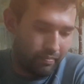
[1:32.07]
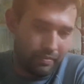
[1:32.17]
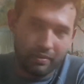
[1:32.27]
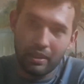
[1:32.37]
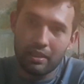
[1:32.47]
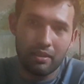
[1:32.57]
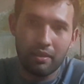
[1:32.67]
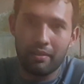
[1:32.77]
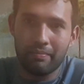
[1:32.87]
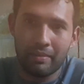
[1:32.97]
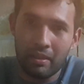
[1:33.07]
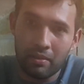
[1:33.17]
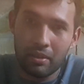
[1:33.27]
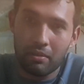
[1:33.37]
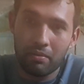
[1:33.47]
we're just
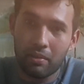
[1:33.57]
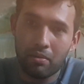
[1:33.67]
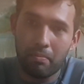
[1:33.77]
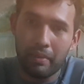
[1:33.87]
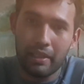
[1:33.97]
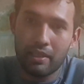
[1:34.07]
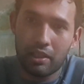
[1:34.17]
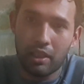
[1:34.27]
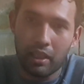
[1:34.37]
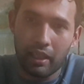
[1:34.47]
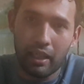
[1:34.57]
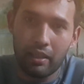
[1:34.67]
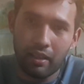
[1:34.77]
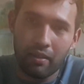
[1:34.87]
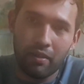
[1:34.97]
a really cool place to check
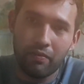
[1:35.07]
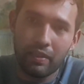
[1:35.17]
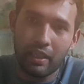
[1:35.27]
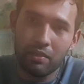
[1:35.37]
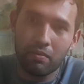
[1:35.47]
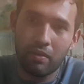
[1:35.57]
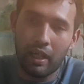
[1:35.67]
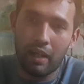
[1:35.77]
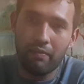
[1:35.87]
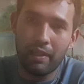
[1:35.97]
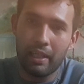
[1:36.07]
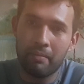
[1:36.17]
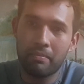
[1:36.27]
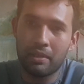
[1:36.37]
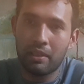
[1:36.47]
out. I don't know if you guys have a
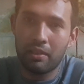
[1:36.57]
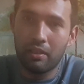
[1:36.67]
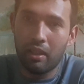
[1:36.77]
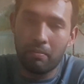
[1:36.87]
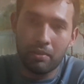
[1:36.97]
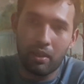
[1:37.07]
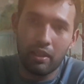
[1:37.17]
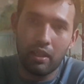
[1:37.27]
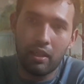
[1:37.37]
Lems near you. I'm sorry,